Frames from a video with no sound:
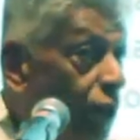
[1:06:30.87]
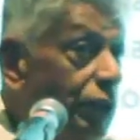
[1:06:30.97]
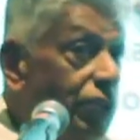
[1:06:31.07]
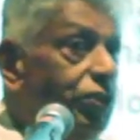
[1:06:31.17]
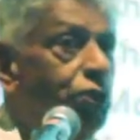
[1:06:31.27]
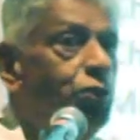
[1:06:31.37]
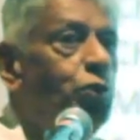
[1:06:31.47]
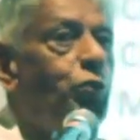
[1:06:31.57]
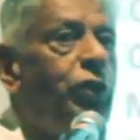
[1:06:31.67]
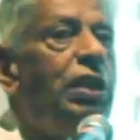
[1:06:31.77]
All these
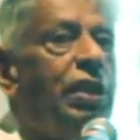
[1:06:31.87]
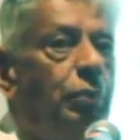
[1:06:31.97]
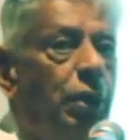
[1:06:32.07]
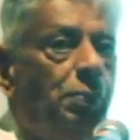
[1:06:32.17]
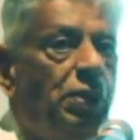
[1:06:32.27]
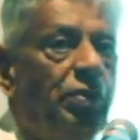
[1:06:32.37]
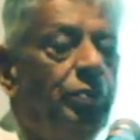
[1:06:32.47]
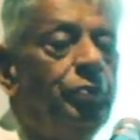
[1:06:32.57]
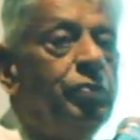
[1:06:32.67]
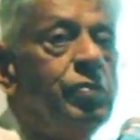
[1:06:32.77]
issues will come up.
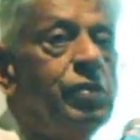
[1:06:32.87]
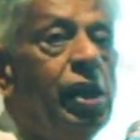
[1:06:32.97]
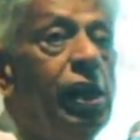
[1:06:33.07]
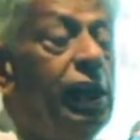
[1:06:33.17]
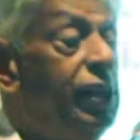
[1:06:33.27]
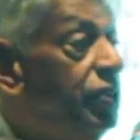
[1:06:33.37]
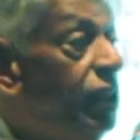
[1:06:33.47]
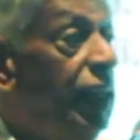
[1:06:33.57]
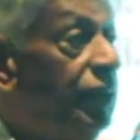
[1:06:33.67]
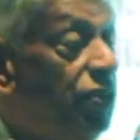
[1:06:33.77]
It's
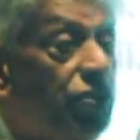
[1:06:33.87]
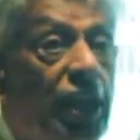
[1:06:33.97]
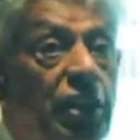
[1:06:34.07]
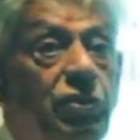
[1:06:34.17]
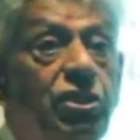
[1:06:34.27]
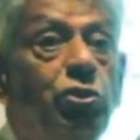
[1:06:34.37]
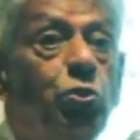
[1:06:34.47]
an exercise which is